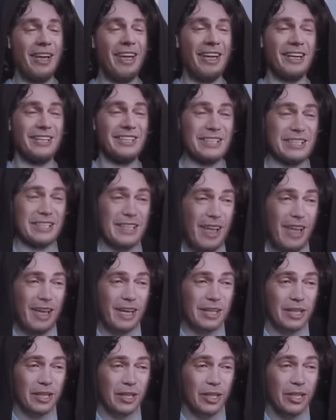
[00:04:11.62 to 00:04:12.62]

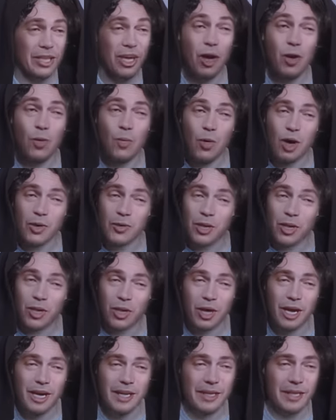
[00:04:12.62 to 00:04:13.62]
exactly what the
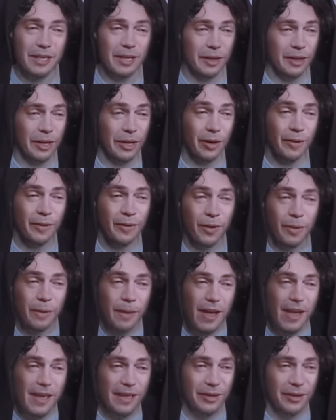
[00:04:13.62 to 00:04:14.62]
criteria for
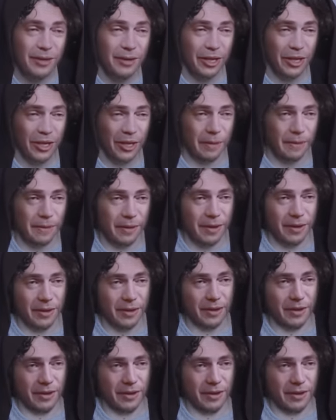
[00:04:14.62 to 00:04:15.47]
mastership is.